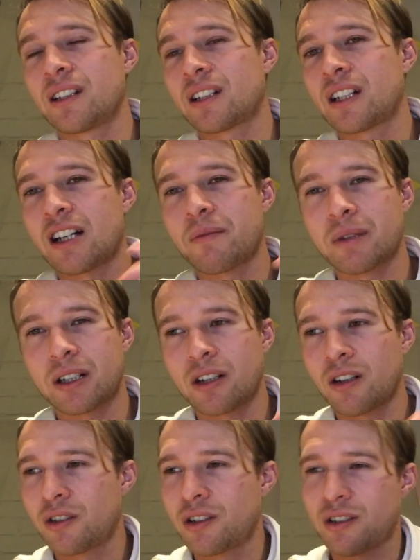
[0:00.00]
the club, the
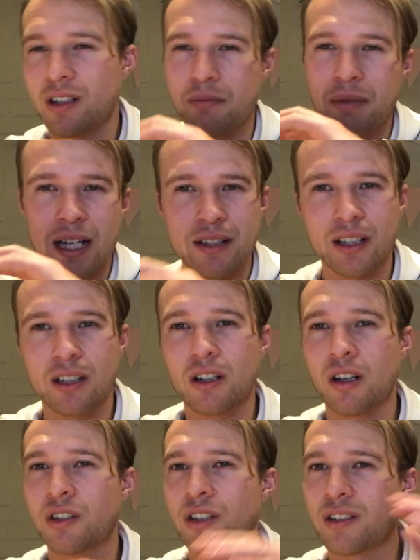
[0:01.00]
coach is an amazing coach.